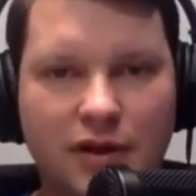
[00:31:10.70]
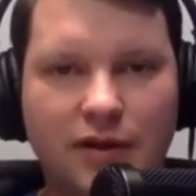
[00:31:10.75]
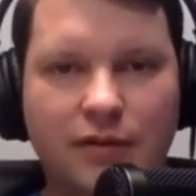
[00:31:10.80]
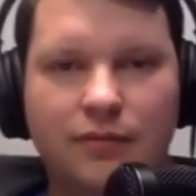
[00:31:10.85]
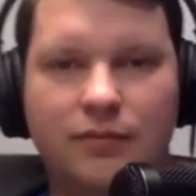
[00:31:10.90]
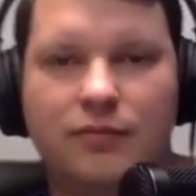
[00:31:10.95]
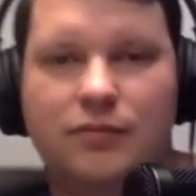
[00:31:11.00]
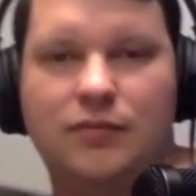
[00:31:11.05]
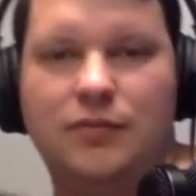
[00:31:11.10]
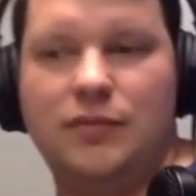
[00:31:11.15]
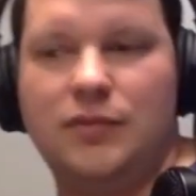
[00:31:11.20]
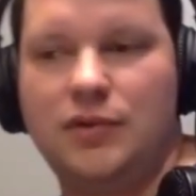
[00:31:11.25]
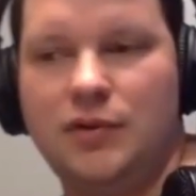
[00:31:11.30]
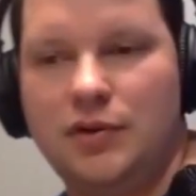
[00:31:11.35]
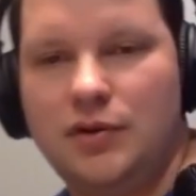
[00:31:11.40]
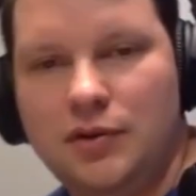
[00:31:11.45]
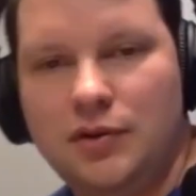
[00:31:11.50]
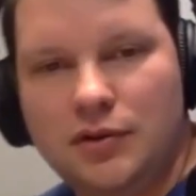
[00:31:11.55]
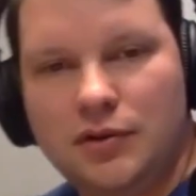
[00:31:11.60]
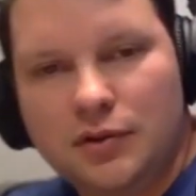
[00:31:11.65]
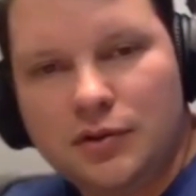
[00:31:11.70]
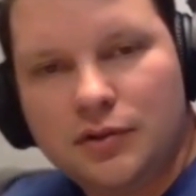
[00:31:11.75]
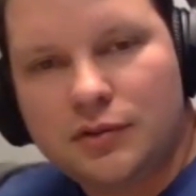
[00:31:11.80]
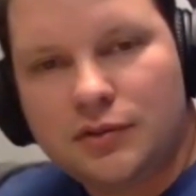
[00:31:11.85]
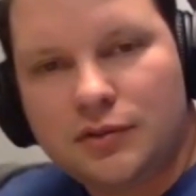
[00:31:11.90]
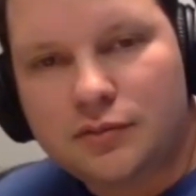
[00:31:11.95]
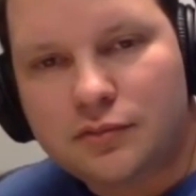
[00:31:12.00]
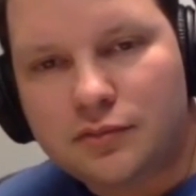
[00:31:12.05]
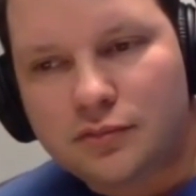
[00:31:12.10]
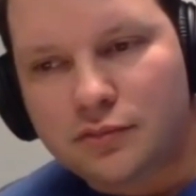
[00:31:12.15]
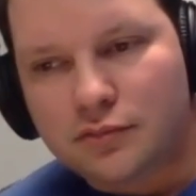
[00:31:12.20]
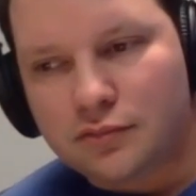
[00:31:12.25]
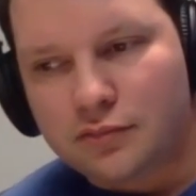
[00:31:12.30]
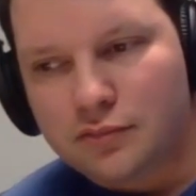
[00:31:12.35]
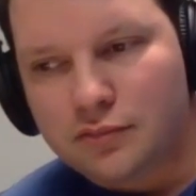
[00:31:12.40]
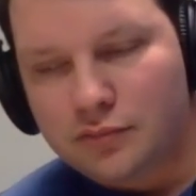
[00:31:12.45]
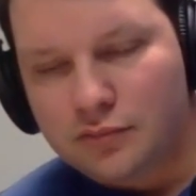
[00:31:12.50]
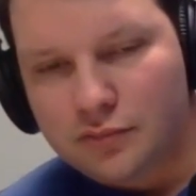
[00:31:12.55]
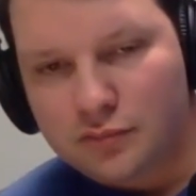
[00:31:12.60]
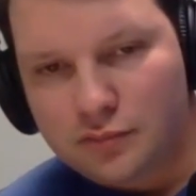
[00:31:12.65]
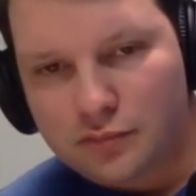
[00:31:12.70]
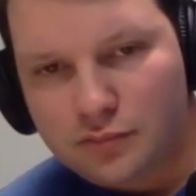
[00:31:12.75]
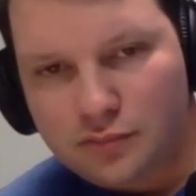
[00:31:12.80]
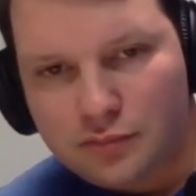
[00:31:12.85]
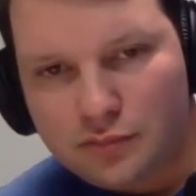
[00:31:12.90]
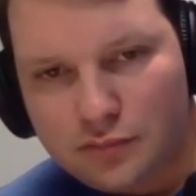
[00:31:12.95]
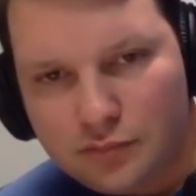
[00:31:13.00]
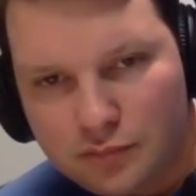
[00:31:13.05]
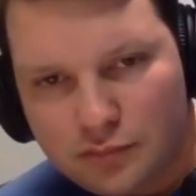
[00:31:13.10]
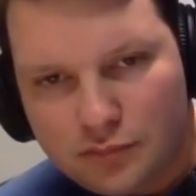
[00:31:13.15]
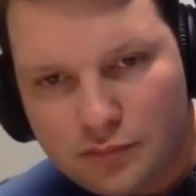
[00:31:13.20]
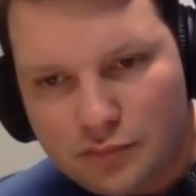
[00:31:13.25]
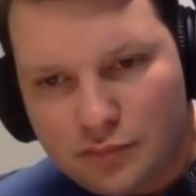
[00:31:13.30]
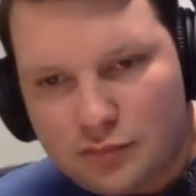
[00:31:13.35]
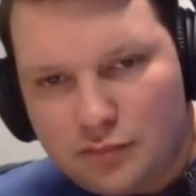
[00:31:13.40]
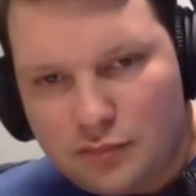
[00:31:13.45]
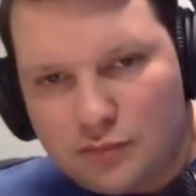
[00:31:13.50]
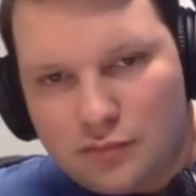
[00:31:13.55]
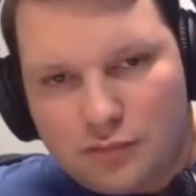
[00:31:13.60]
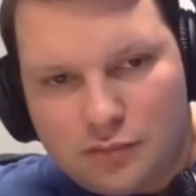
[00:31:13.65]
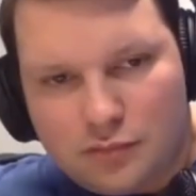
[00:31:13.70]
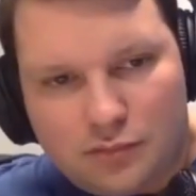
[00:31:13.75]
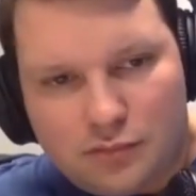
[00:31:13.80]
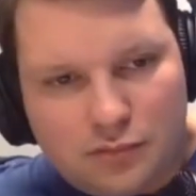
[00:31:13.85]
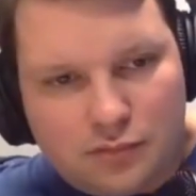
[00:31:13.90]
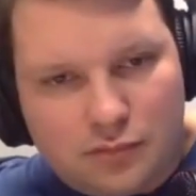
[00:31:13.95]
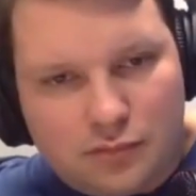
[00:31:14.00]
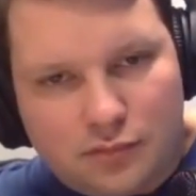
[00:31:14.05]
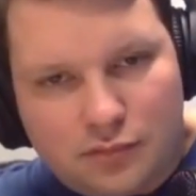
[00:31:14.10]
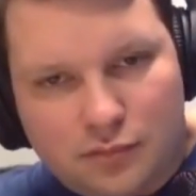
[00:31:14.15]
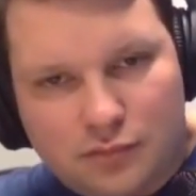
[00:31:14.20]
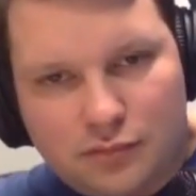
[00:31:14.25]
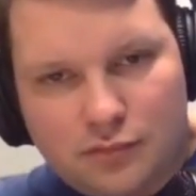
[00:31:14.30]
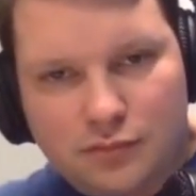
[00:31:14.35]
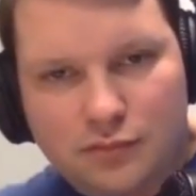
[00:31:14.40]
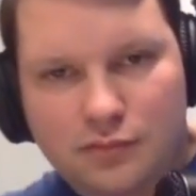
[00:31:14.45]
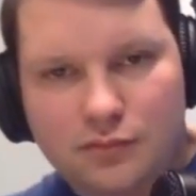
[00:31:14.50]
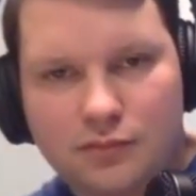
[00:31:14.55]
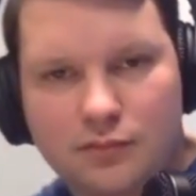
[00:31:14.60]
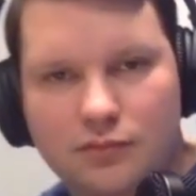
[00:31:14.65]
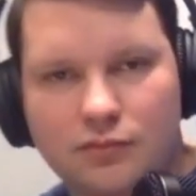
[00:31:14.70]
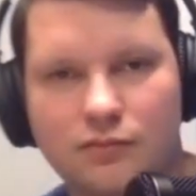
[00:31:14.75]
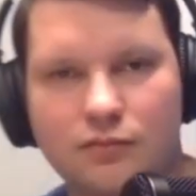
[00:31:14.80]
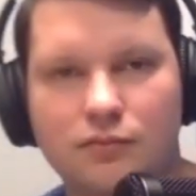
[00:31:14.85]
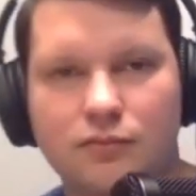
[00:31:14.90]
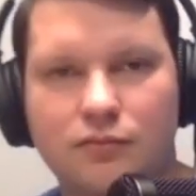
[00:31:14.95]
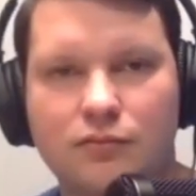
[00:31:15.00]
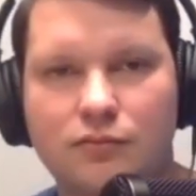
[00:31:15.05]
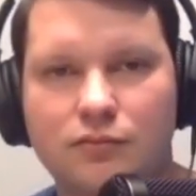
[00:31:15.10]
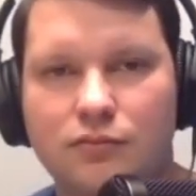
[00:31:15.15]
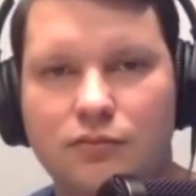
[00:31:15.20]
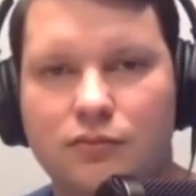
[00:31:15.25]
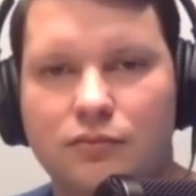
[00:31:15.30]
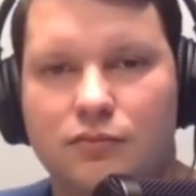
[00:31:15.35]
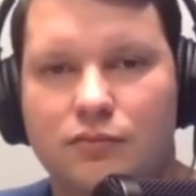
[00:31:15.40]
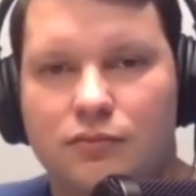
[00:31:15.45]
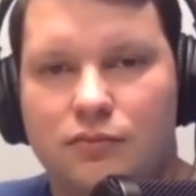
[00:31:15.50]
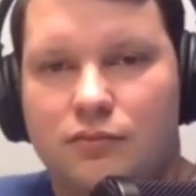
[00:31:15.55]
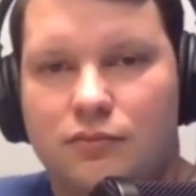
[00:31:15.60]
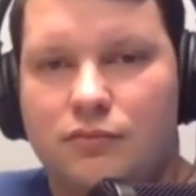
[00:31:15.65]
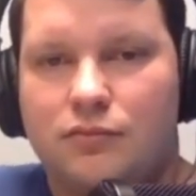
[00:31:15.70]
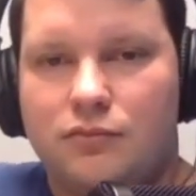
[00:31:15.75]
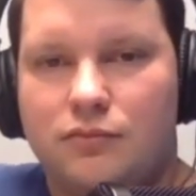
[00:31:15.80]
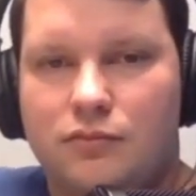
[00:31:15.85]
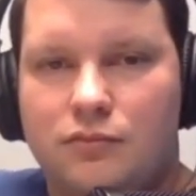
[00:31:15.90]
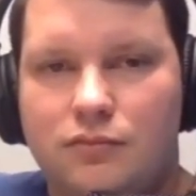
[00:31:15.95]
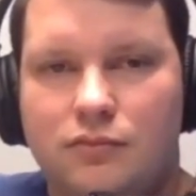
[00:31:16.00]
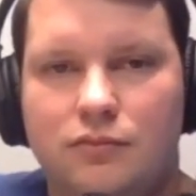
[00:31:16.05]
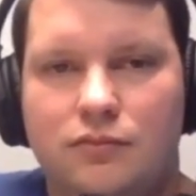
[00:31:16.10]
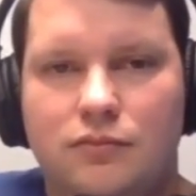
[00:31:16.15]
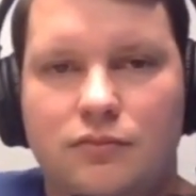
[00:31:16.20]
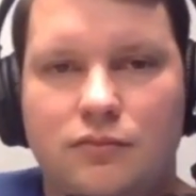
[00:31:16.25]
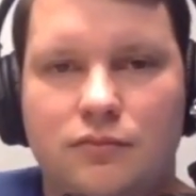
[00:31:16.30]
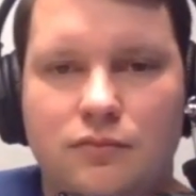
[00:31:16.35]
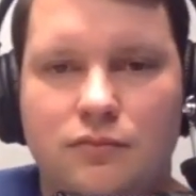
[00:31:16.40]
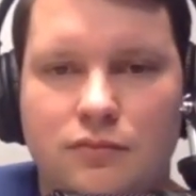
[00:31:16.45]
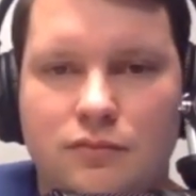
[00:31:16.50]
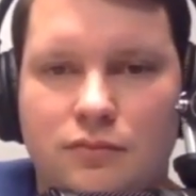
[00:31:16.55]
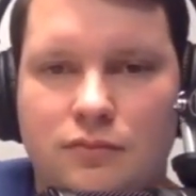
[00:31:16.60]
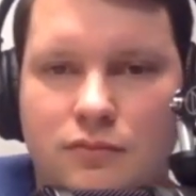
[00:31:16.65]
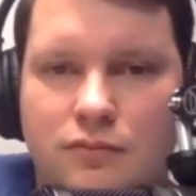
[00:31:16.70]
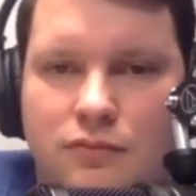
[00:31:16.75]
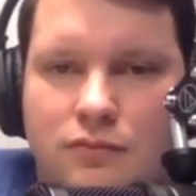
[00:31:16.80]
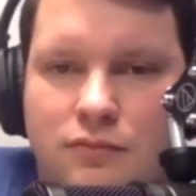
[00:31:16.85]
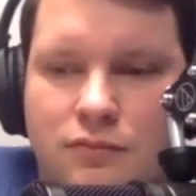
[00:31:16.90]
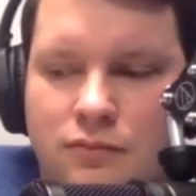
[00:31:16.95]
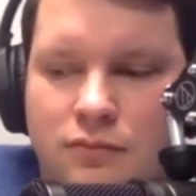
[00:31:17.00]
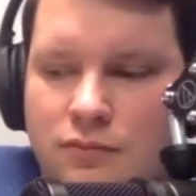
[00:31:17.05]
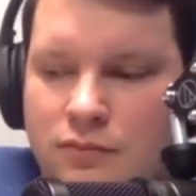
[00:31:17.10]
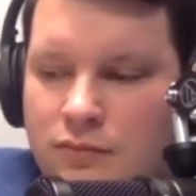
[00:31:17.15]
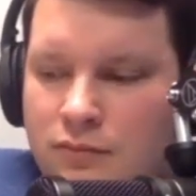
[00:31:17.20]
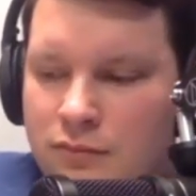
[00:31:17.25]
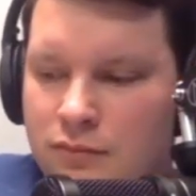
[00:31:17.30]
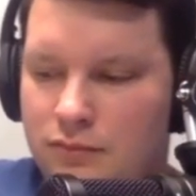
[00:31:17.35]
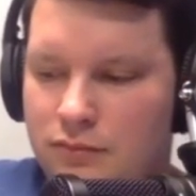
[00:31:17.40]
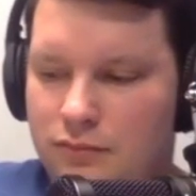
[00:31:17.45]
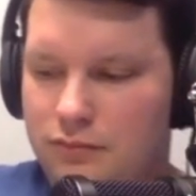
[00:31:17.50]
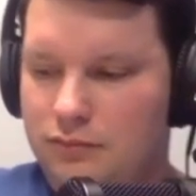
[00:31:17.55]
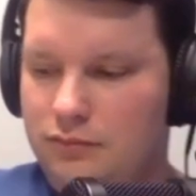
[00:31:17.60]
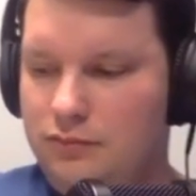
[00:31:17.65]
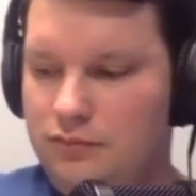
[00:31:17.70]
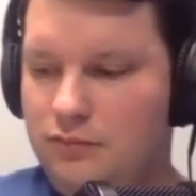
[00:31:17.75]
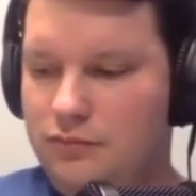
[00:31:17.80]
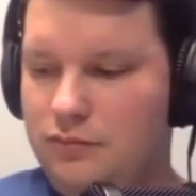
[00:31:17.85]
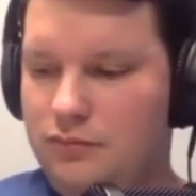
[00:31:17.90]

(not speaking)